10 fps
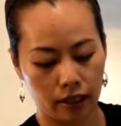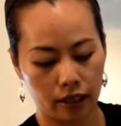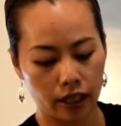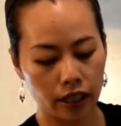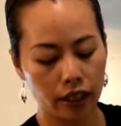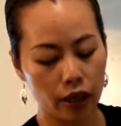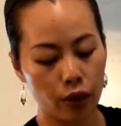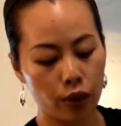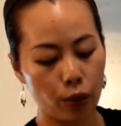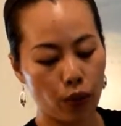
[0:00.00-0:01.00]
This is a
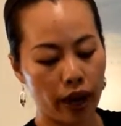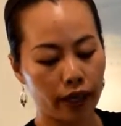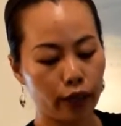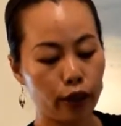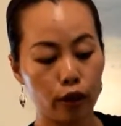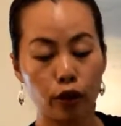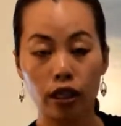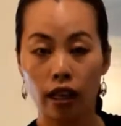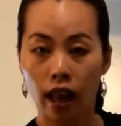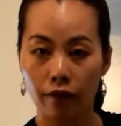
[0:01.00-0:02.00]
good way to use
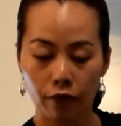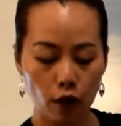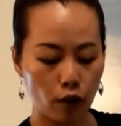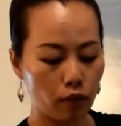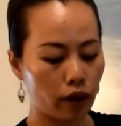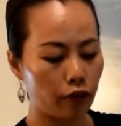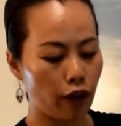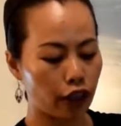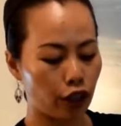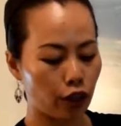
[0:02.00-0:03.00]
leftover
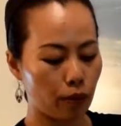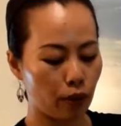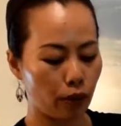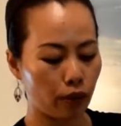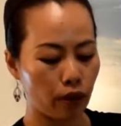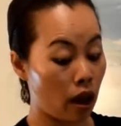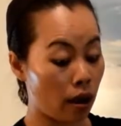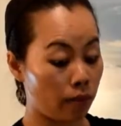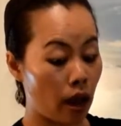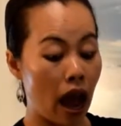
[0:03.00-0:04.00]
vegetable.
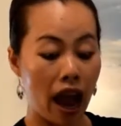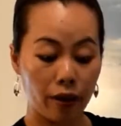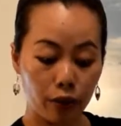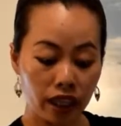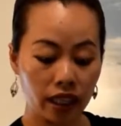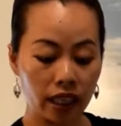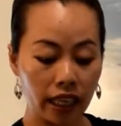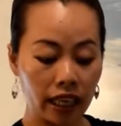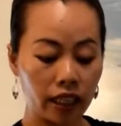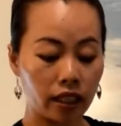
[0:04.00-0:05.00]
I recently